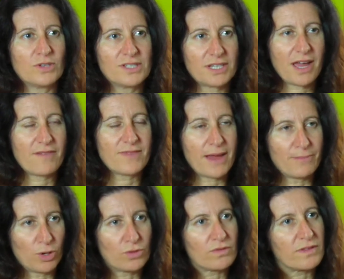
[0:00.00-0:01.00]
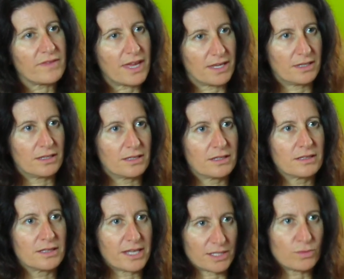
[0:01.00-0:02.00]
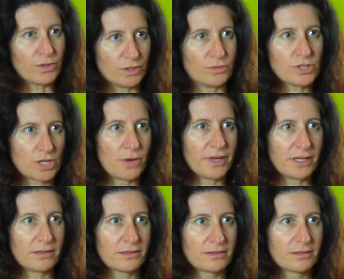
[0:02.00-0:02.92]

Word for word: Music have that model that they? That's what you were showing.